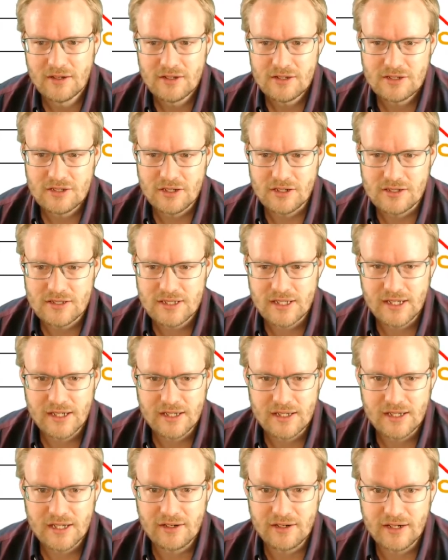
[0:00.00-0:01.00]
So it's sitting
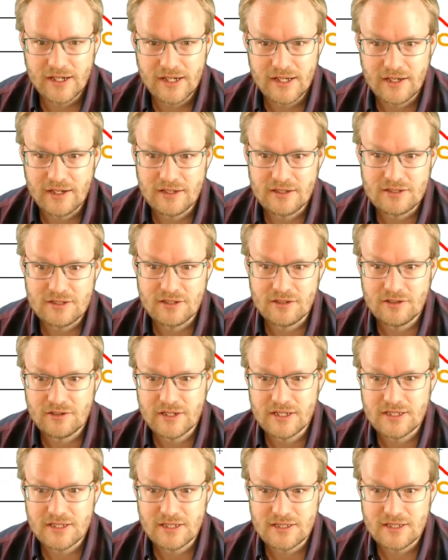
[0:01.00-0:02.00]
down here. So
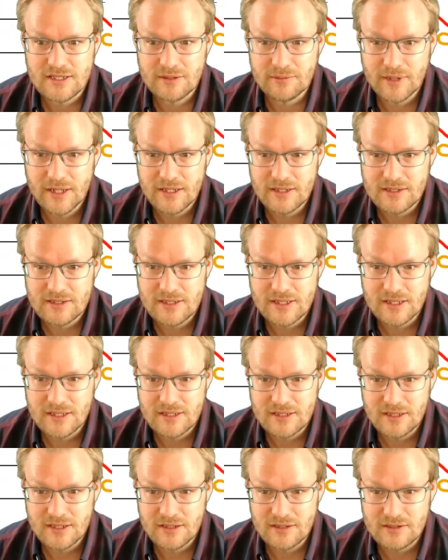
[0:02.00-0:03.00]
360 minus
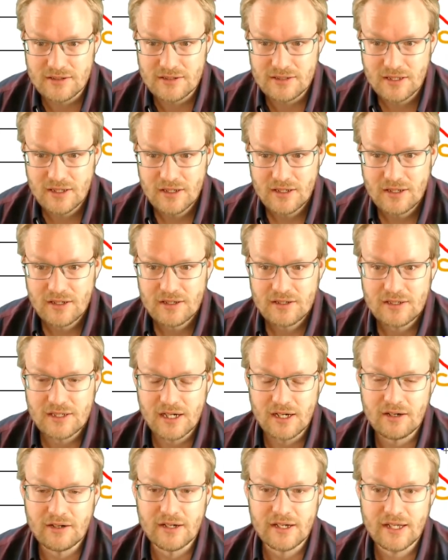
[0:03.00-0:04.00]
theta is
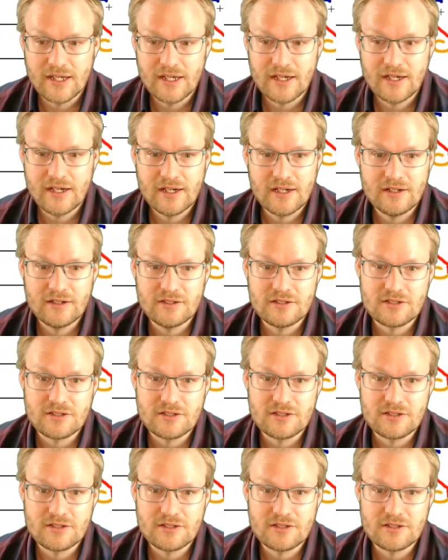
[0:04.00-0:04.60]
down here.